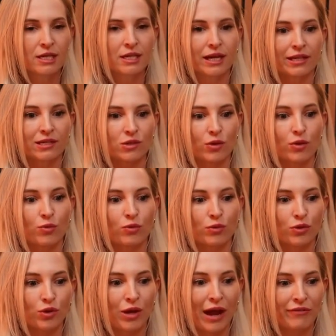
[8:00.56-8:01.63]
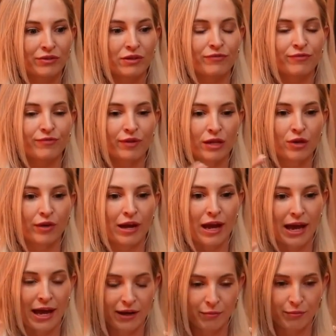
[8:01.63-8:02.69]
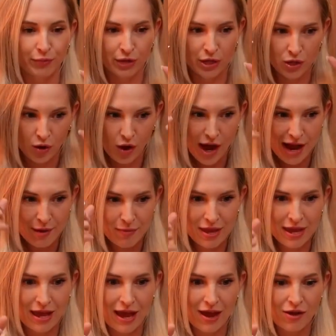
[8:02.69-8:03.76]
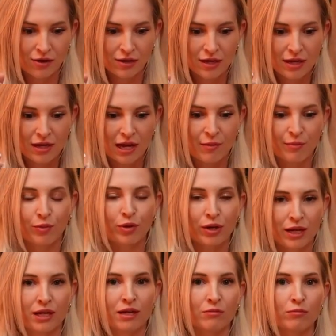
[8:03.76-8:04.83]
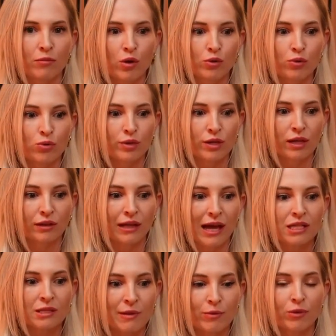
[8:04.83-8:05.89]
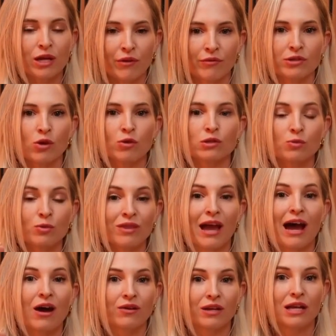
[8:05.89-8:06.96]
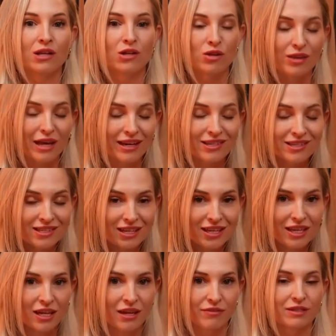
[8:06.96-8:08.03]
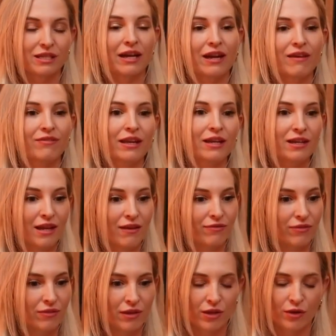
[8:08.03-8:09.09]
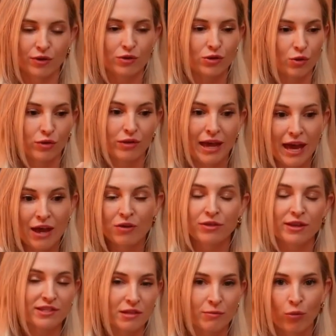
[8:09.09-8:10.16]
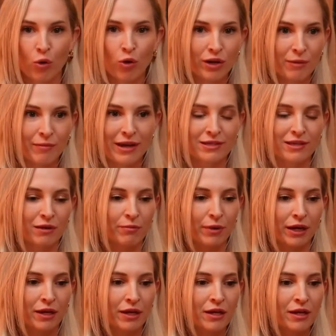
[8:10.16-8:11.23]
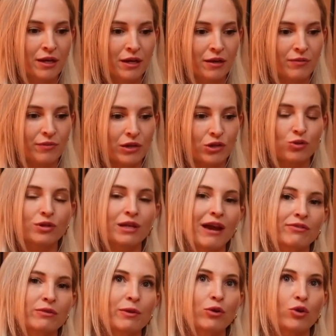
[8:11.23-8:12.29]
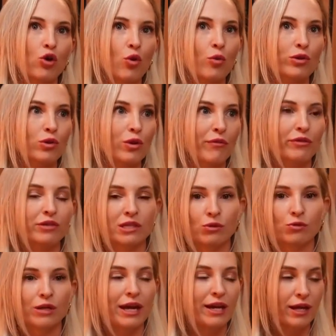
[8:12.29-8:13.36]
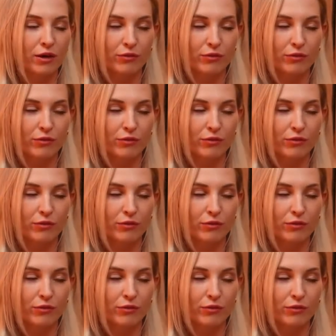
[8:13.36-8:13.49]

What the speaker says: And so you have to figure out how to bring your IP out and put it in a model that allows people to get results without needing you. That is the gift. Now, if you're there and there's support, amazing, but they shouldn't have to be on a call with you every single day to get a